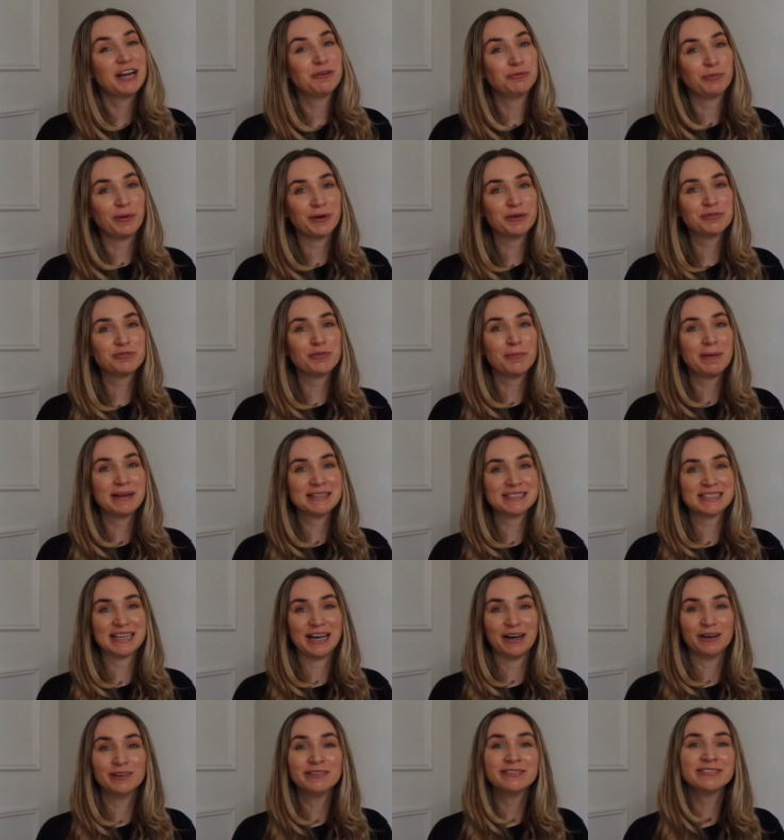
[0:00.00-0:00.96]
and one for
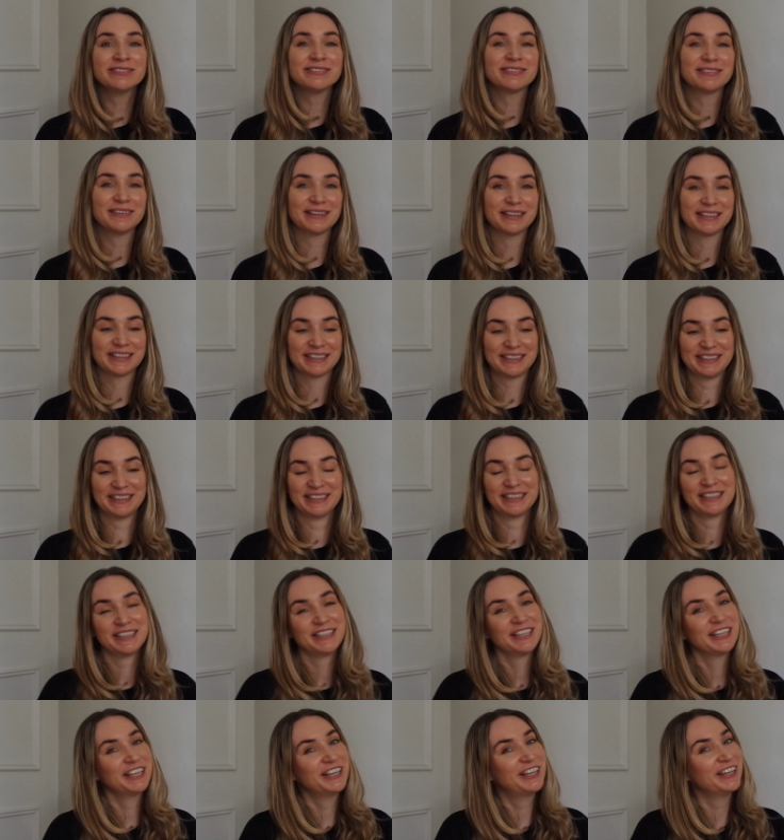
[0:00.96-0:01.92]
myself.
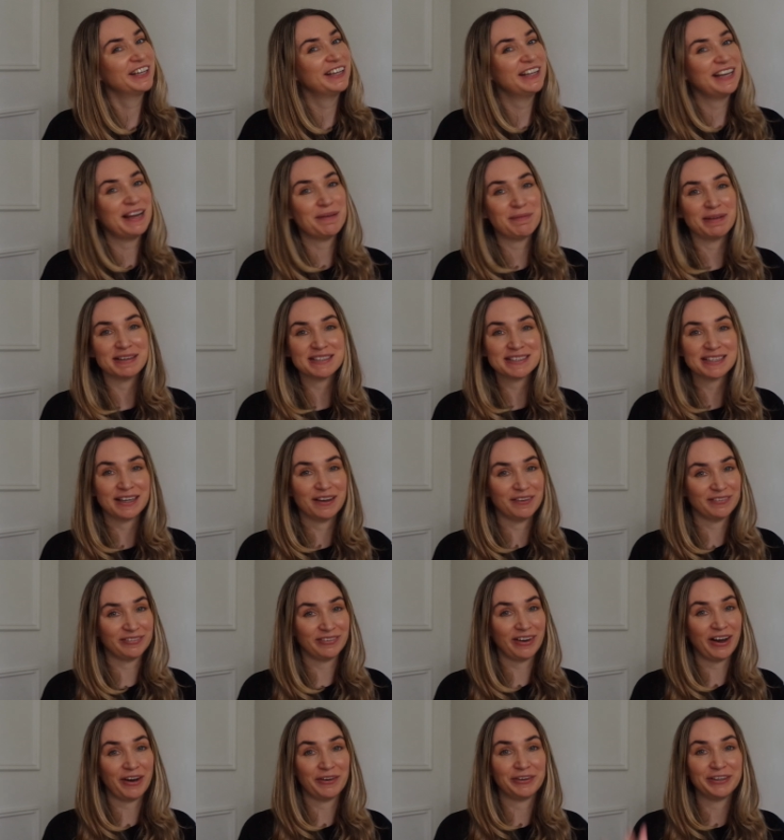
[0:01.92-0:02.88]
Couldn't let
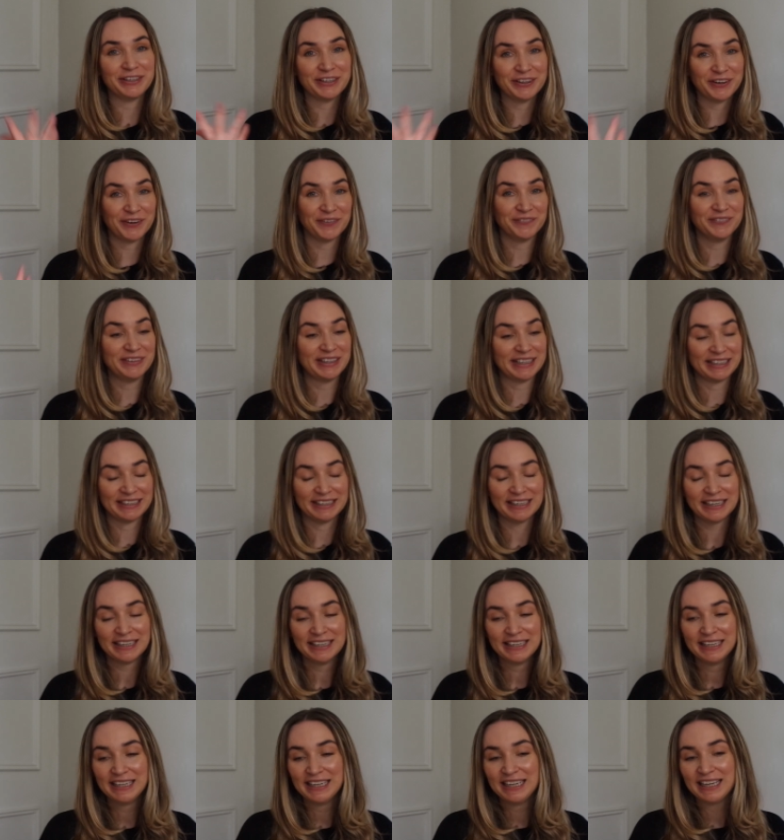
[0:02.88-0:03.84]
myself out, you know what I
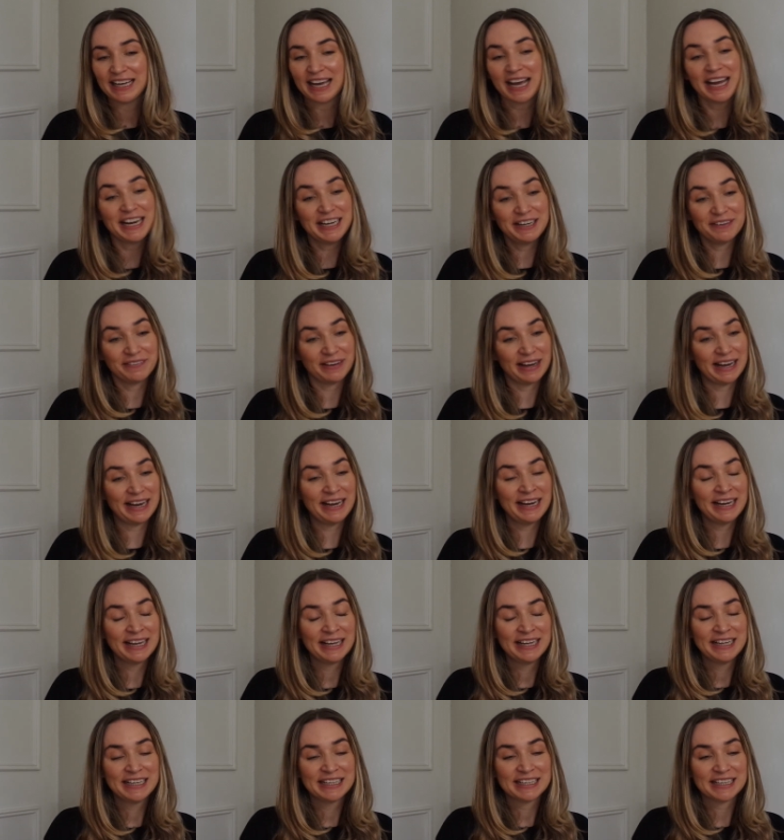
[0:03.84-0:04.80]
mean?
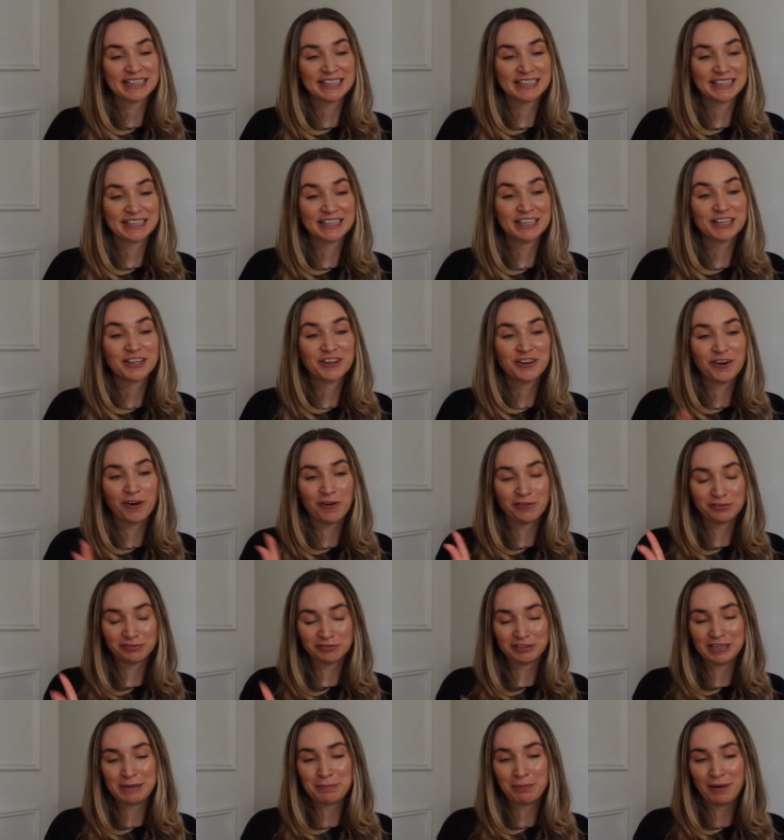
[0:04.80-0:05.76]
Anyway,
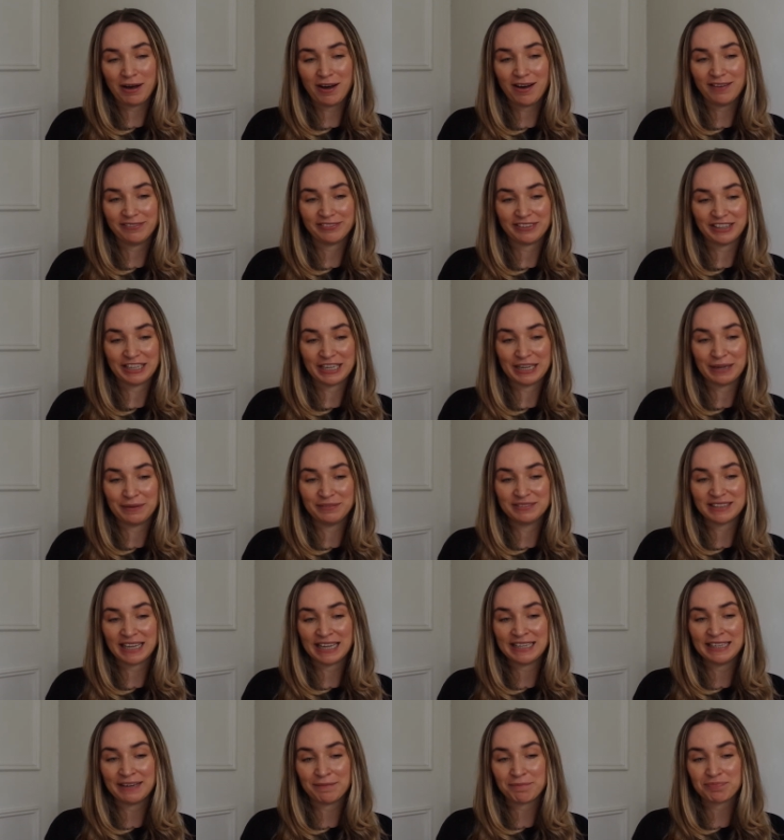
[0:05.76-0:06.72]
got 3
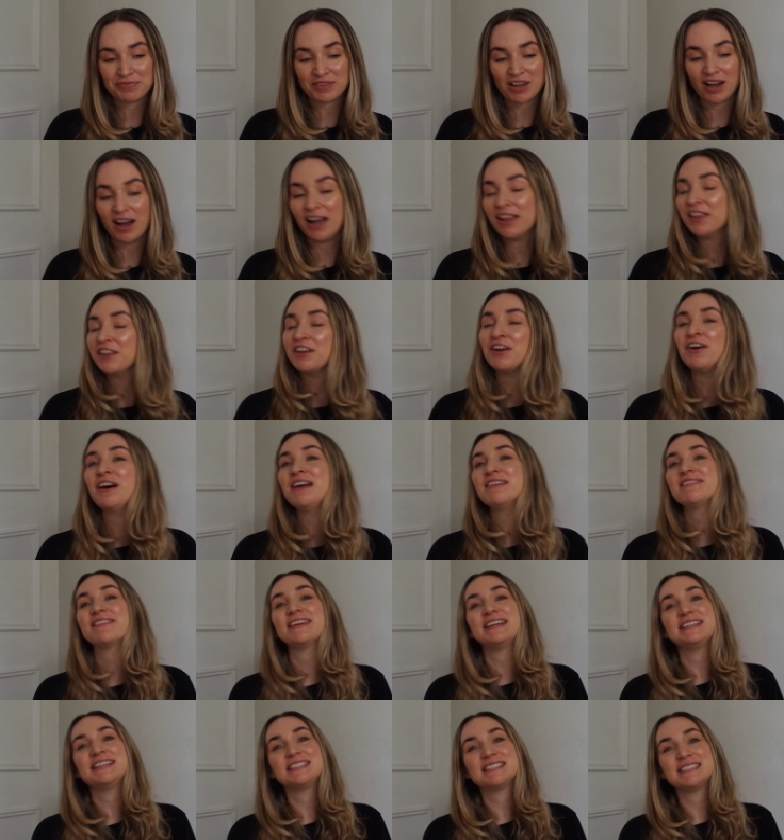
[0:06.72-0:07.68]
perfumes, and I don't know
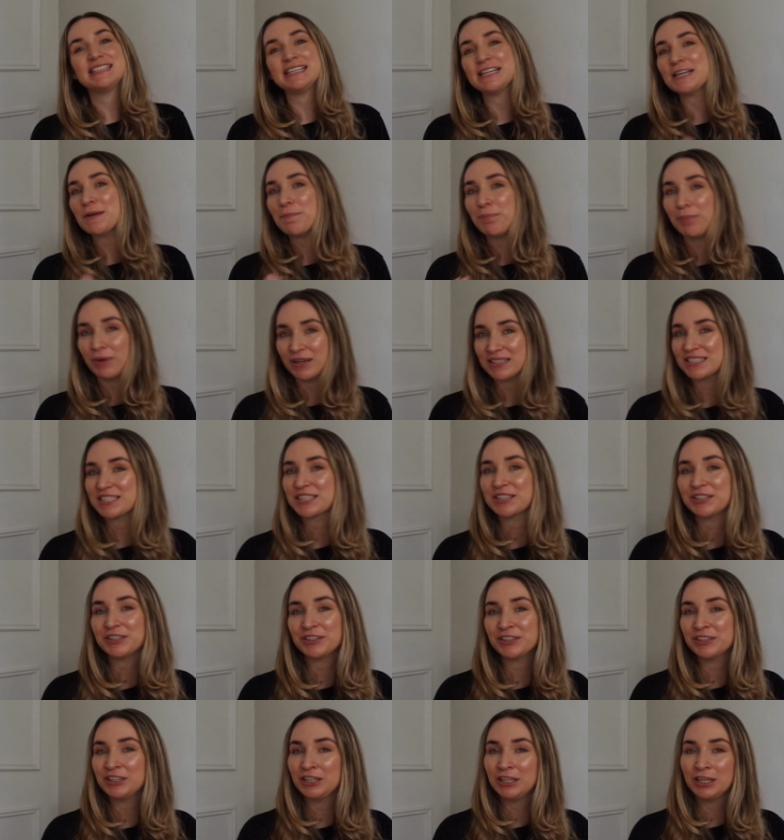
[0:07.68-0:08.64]
if I see the
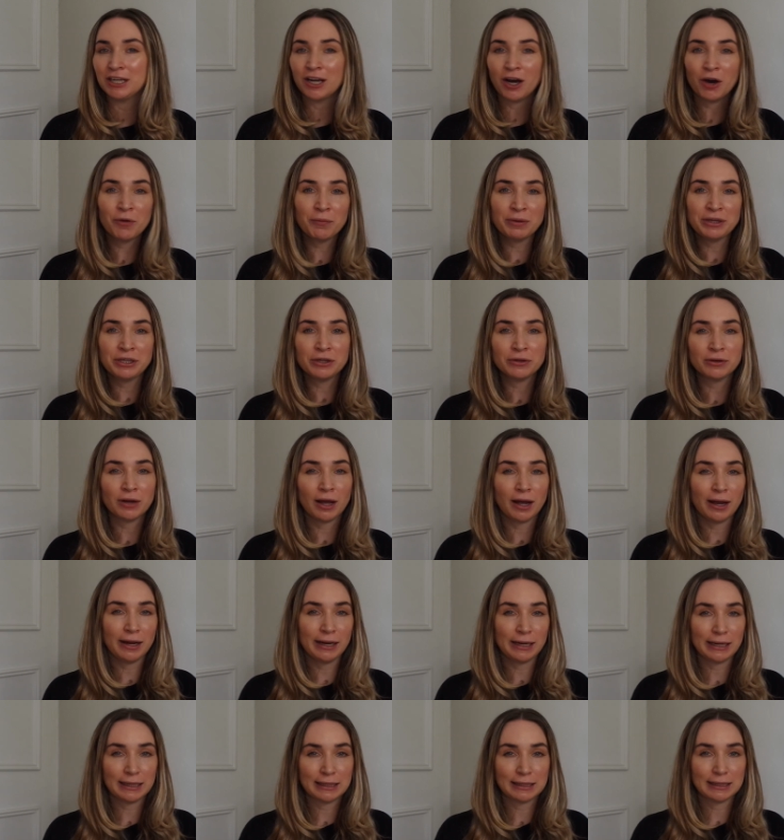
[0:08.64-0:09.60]
bottle, you know when you
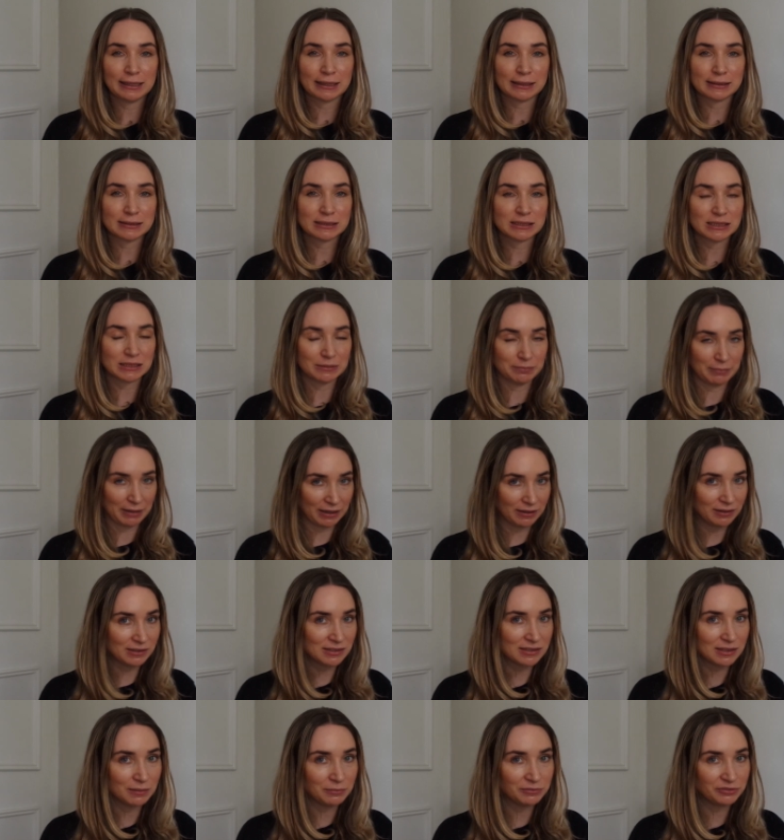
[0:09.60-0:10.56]
like
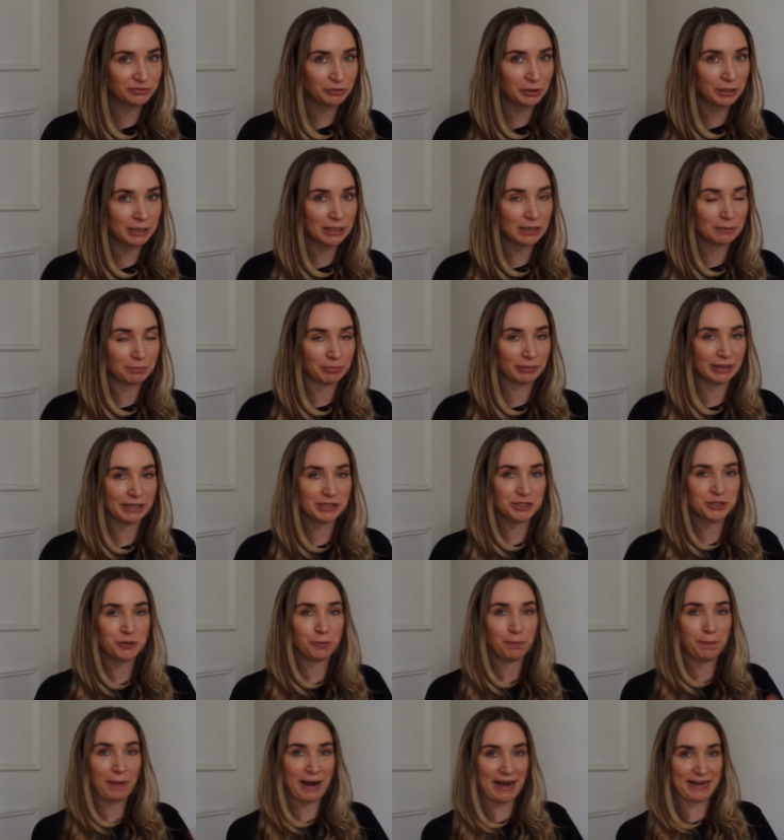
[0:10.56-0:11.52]
smell something and it
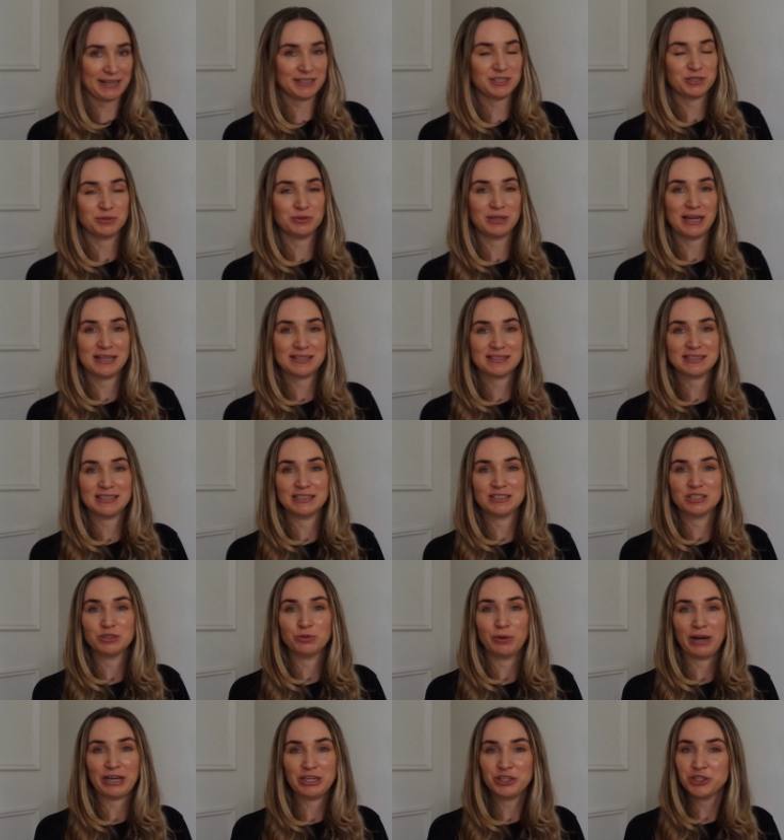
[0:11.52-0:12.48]
brings you back to that
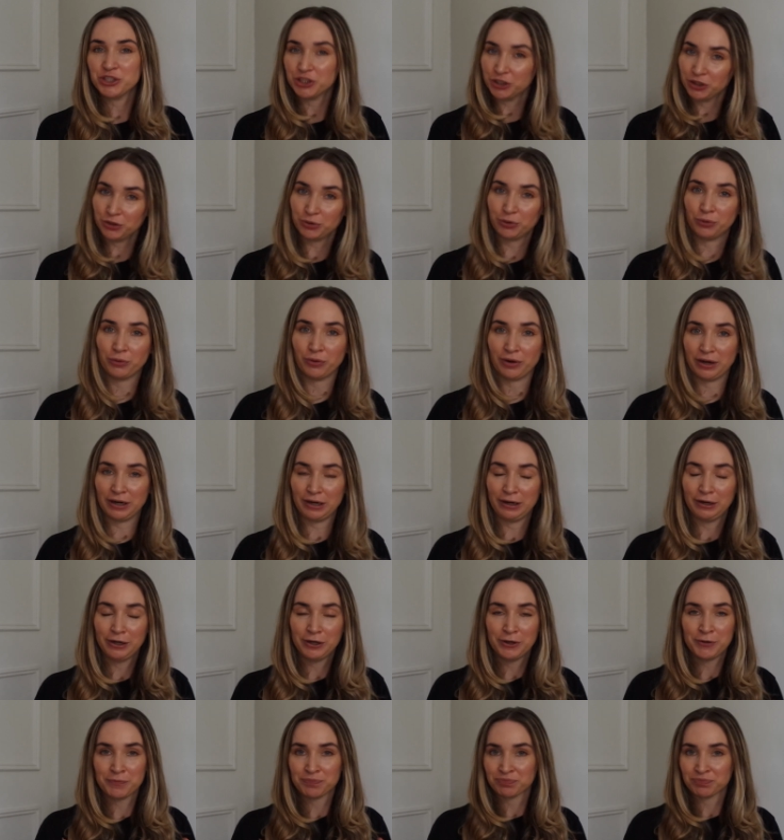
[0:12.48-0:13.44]
situation, or